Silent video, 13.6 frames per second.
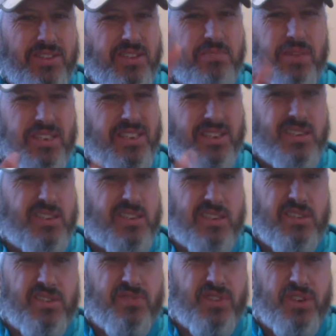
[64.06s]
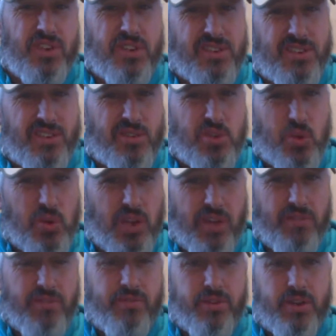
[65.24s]
basically just a series of photos, and I'll talk over
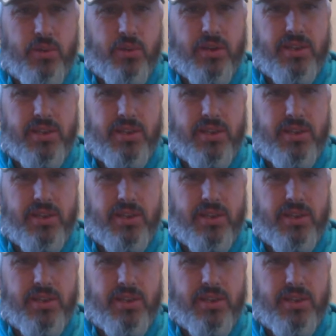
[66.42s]
them very quickly,